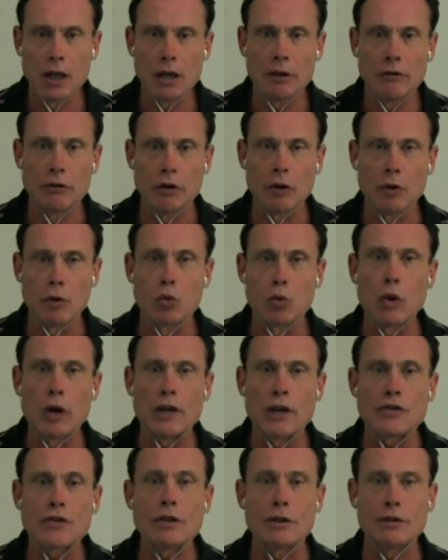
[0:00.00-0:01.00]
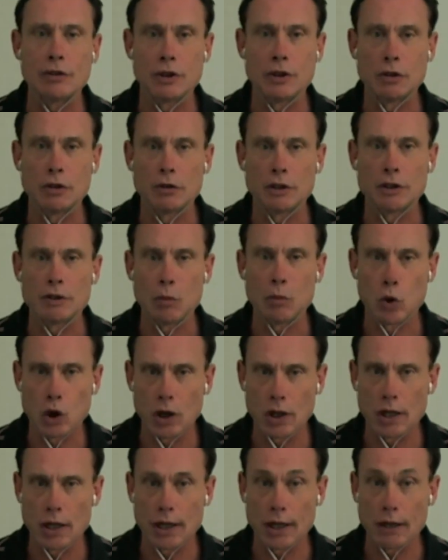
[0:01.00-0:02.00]
For the rest of you, it's
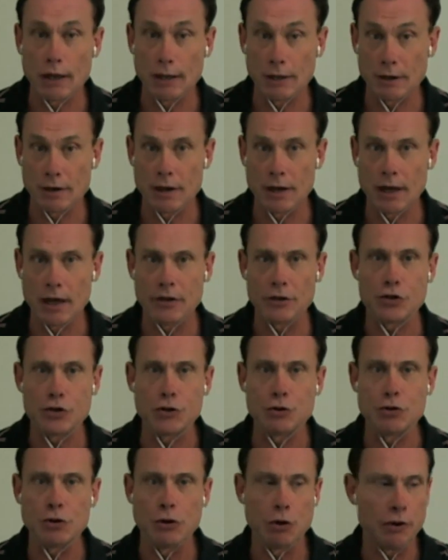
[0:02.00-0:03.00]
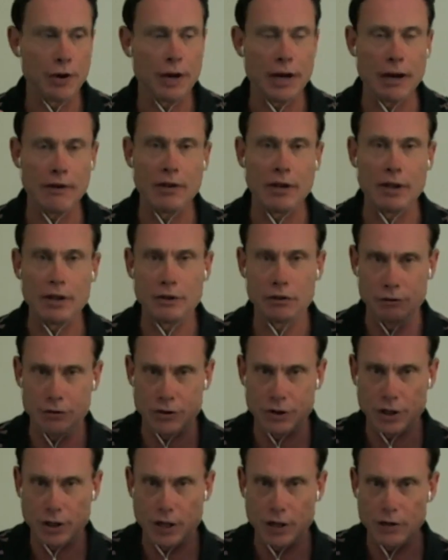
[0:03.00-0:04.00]
more likely than not that you don't have that
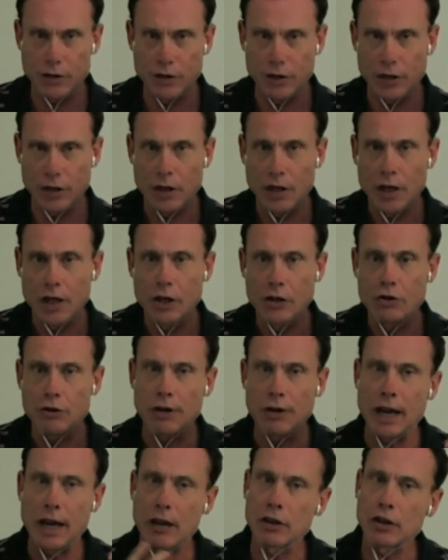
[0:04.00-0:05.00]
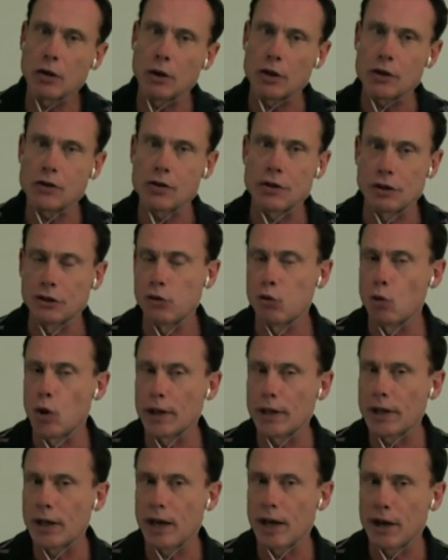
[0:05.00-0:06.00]
two-stage thing. So now the question is,
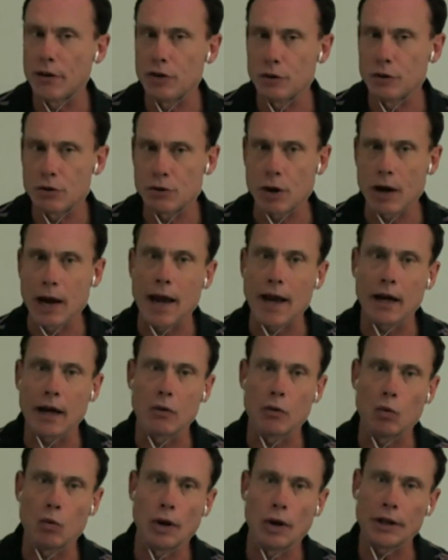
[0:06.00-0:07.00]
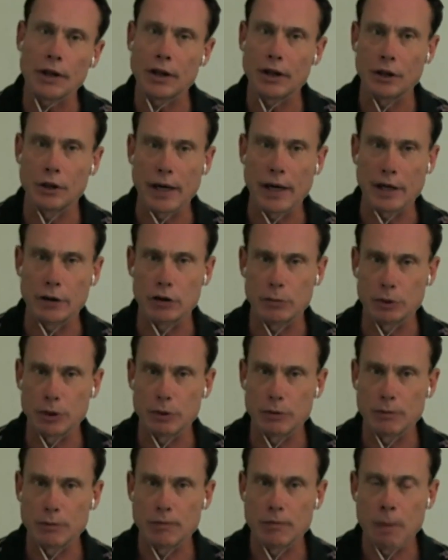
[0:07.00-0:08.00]
what can you track and what can you
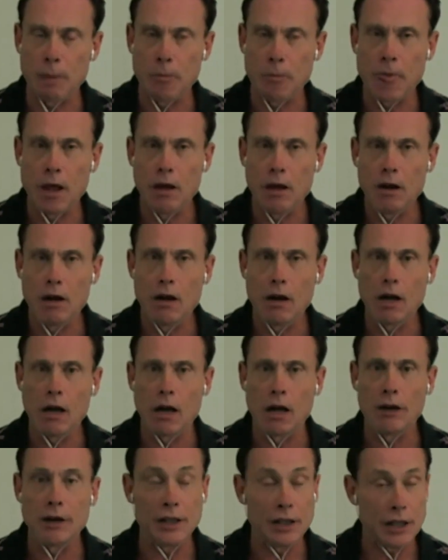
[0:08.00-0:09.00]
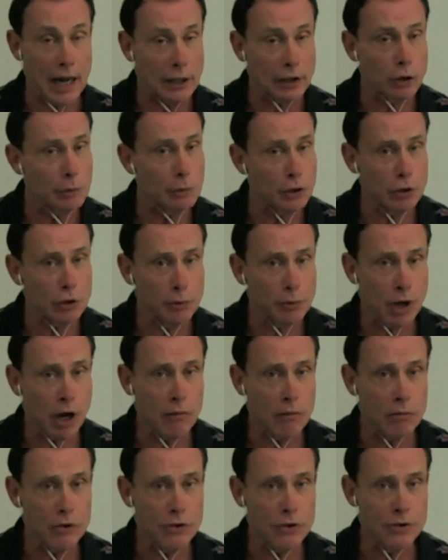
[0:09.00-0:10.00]
attribute? Uh, and the attribution
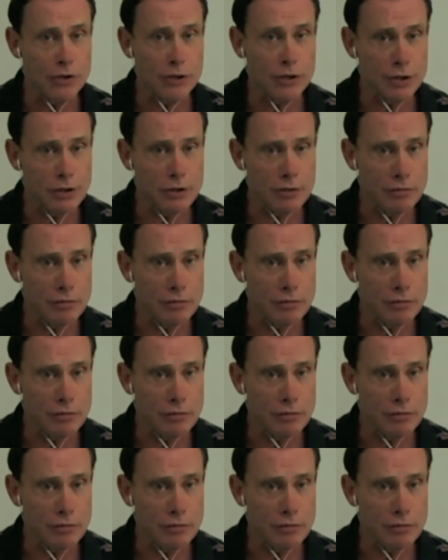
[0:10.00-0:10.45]
problem is, is,